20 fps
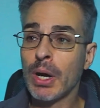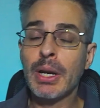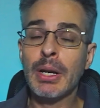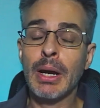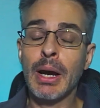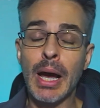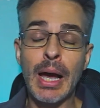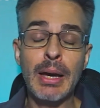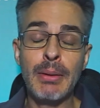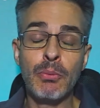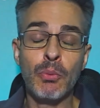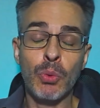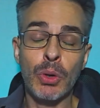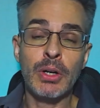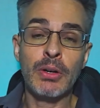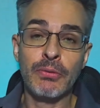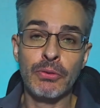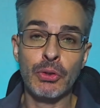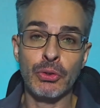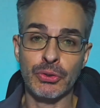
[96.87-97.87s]
I'm
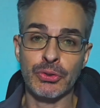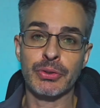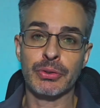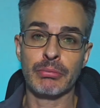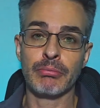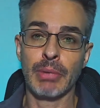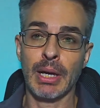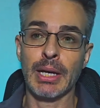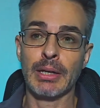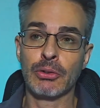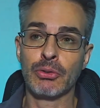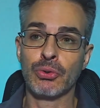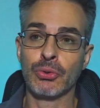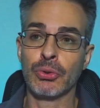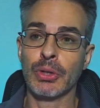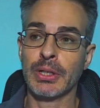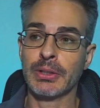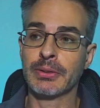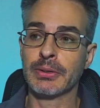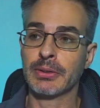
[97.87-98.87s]
one of those men
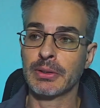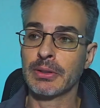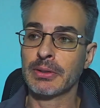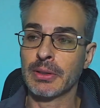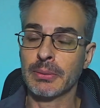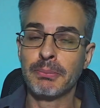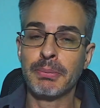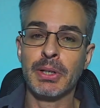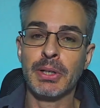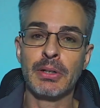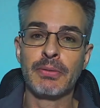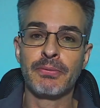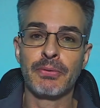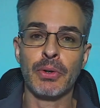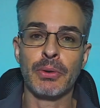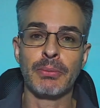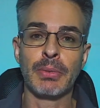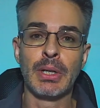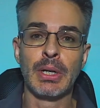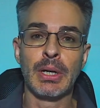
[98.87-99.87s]
who has disappeared
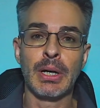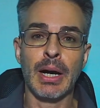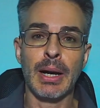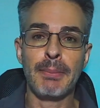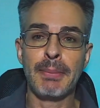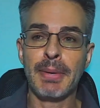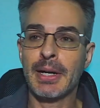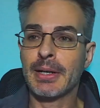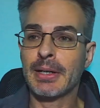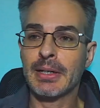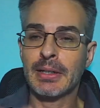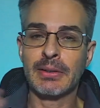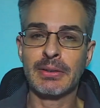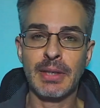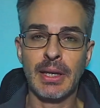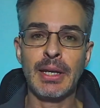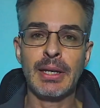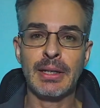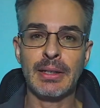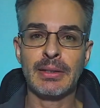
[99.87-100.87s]
from American
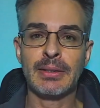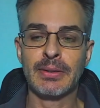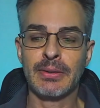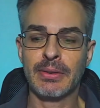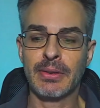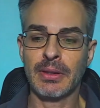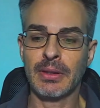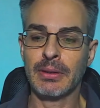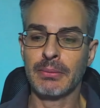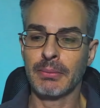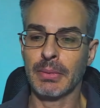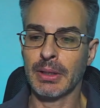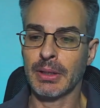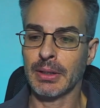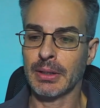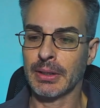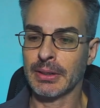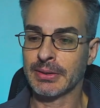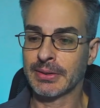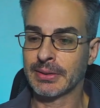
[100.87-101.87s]
dating
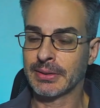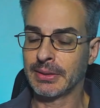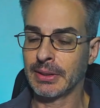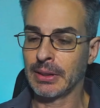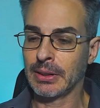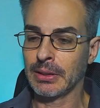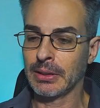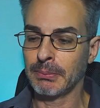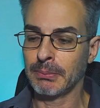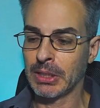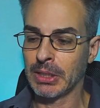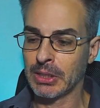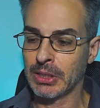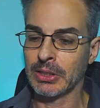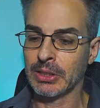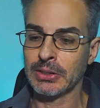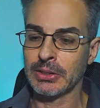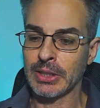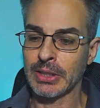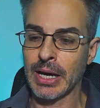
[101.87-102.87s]
scene
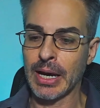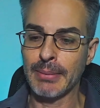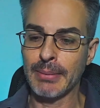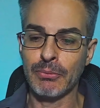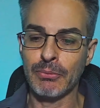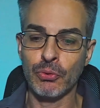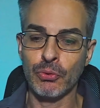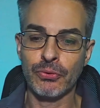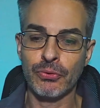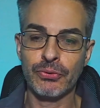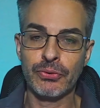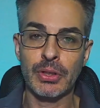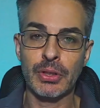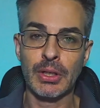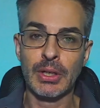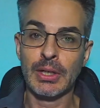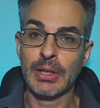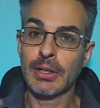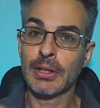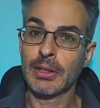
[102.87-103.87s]
because I moved
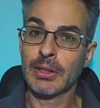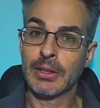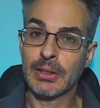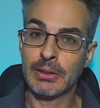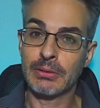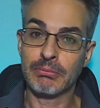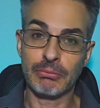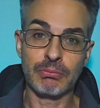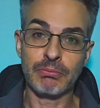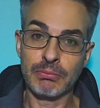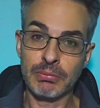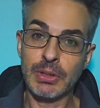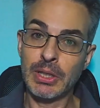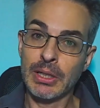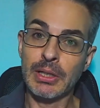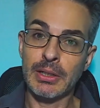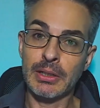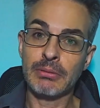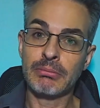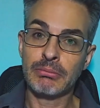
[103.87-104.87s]

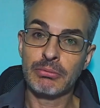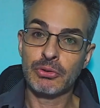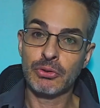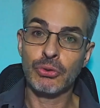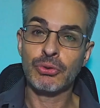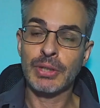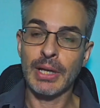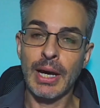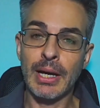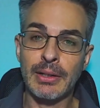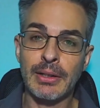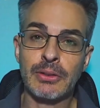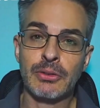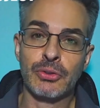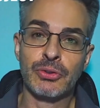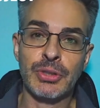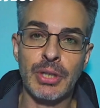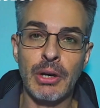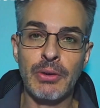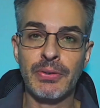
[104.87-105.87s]
here to Thailand,
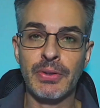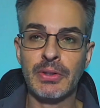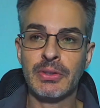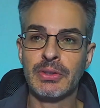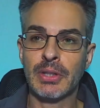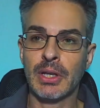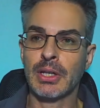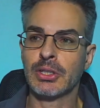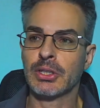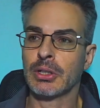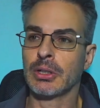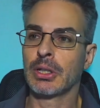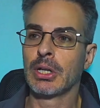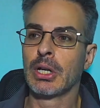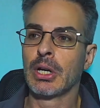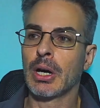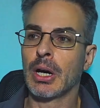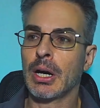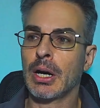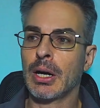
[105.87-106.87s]
to Southeast Asia,
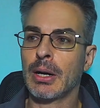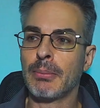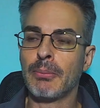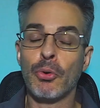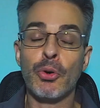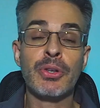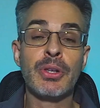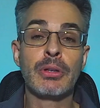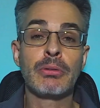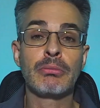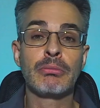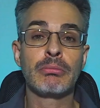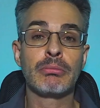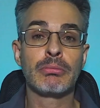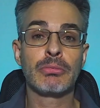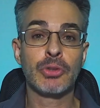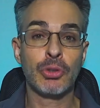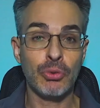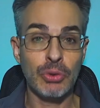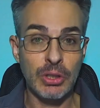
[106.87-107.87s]
more than
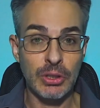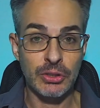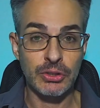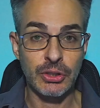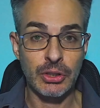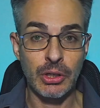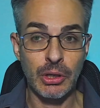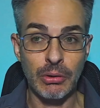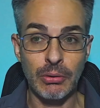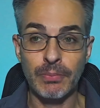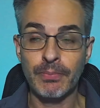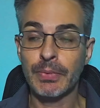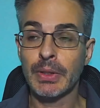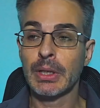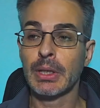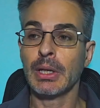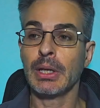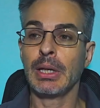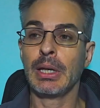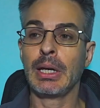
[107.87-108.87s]
2 years ago.
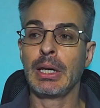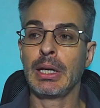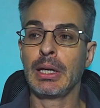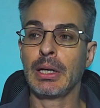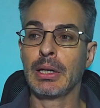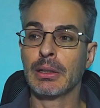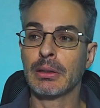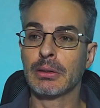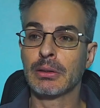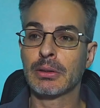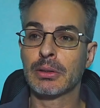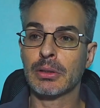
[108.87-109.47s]
And